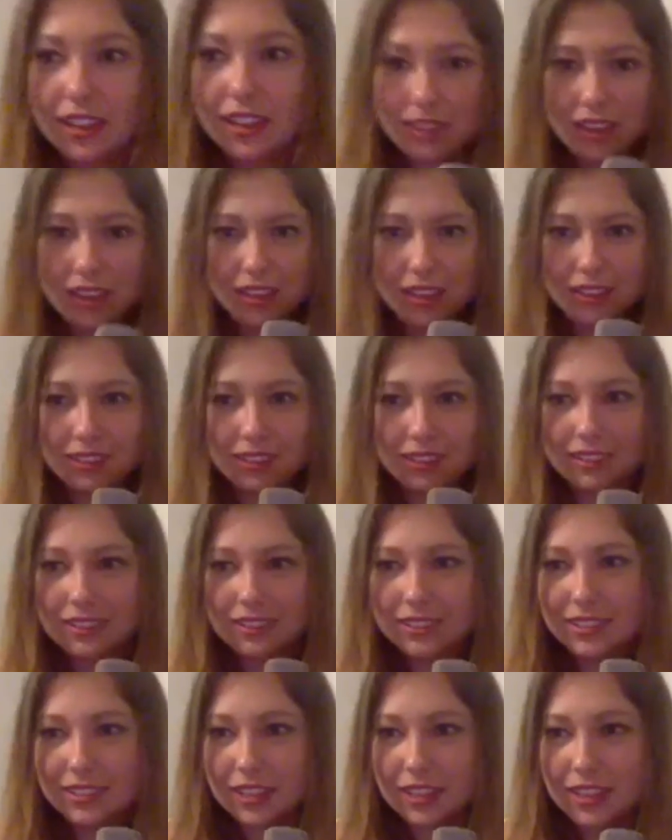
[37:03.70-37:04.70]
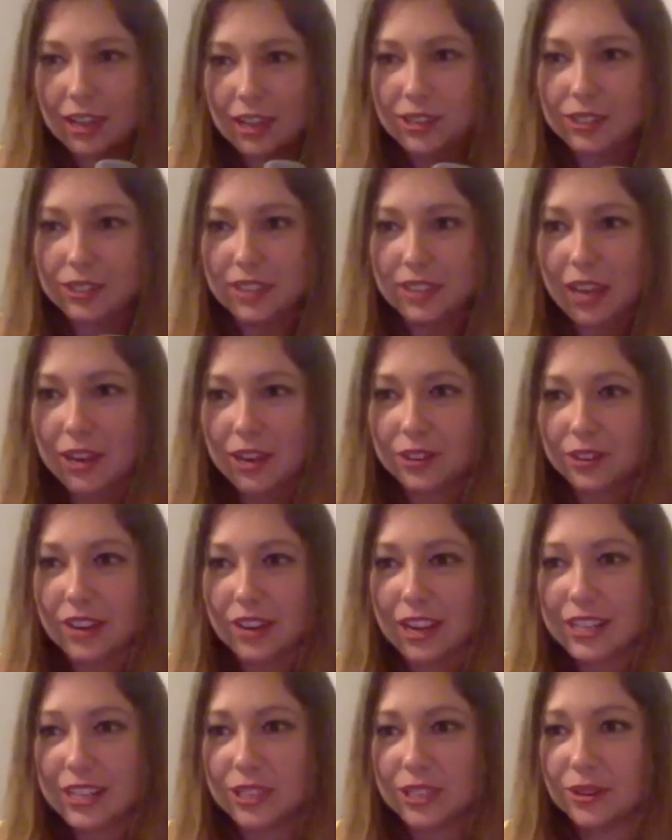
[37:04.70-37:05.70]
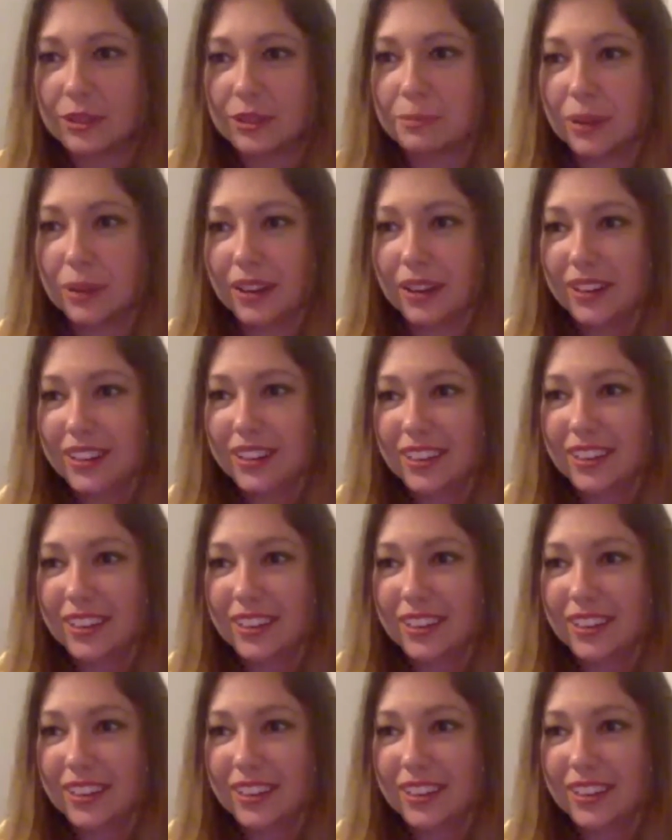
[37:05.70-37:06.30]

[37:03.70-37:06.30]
they can say yes, yay or nay to it, but